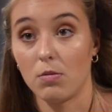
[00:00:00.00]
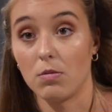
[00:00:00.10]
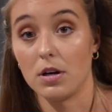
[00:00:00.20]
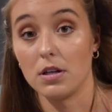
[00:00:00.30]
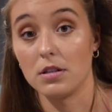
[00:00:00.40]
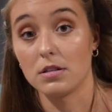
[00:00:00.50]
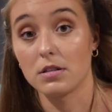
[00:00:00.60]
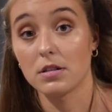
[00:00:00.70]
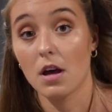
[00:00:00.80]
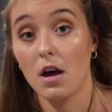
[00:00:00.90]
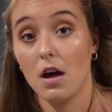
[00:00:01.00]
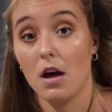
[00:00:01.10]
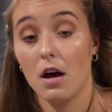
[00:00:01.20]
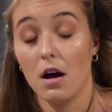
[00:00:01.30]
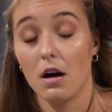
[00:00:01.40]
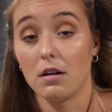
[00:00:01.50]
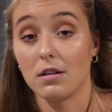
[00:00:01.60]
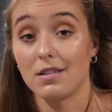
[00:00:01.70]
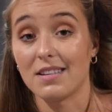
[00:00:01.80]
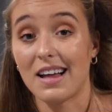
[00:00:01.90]
was a
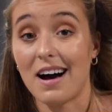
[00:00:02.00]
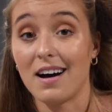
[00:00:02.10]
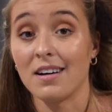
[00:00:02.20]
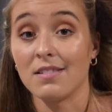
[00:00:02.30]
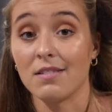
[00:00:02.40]
lot